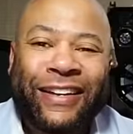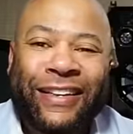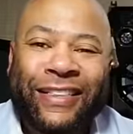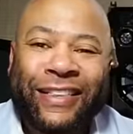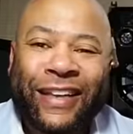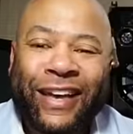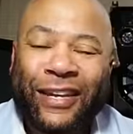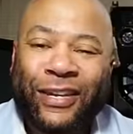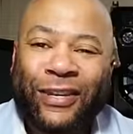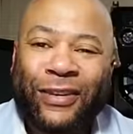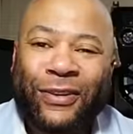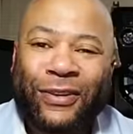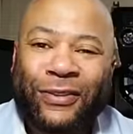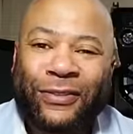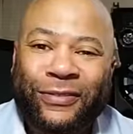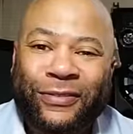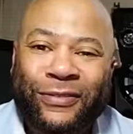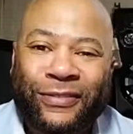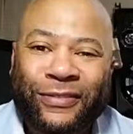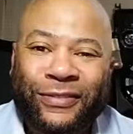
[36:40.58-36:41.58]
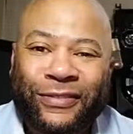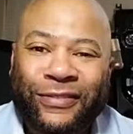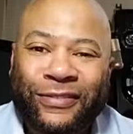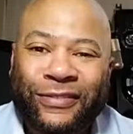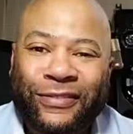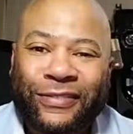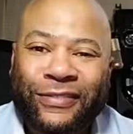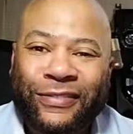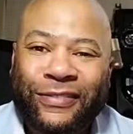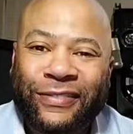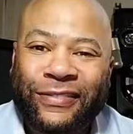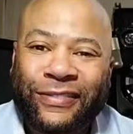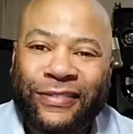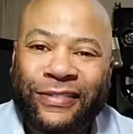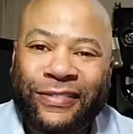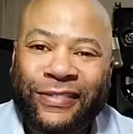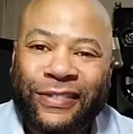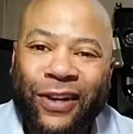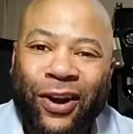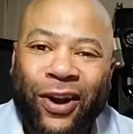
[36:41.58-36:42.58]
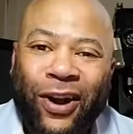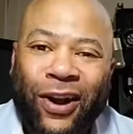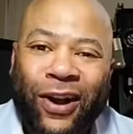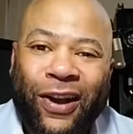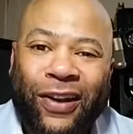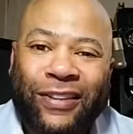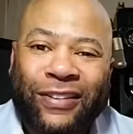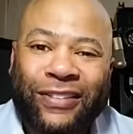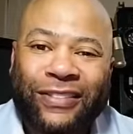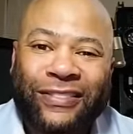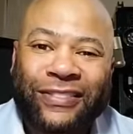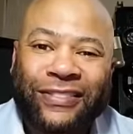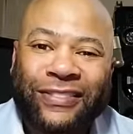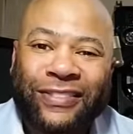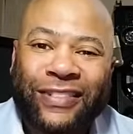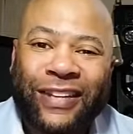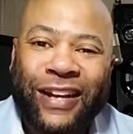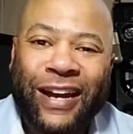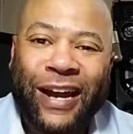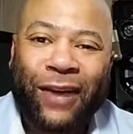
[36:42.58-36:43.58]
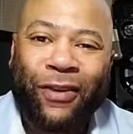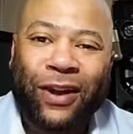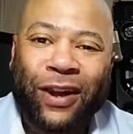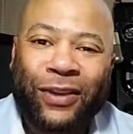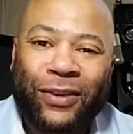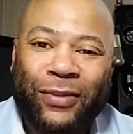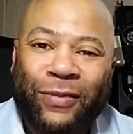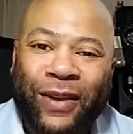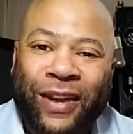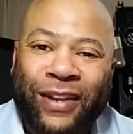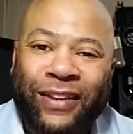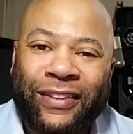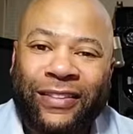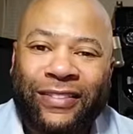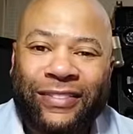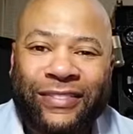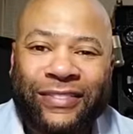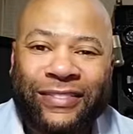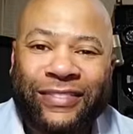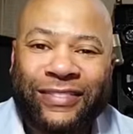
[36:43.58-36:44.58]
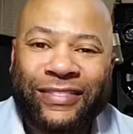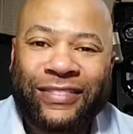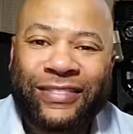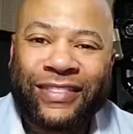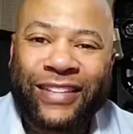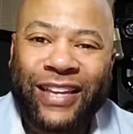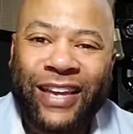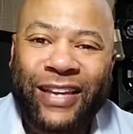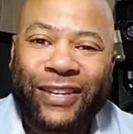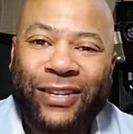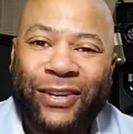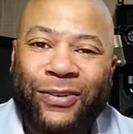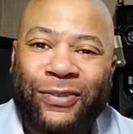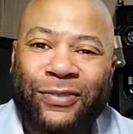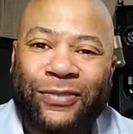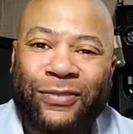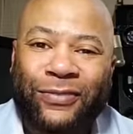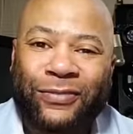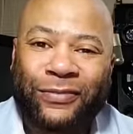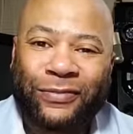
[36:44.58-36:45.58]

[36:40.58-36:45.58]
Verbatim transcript: Thank you. Art, how are you, man? Thank you.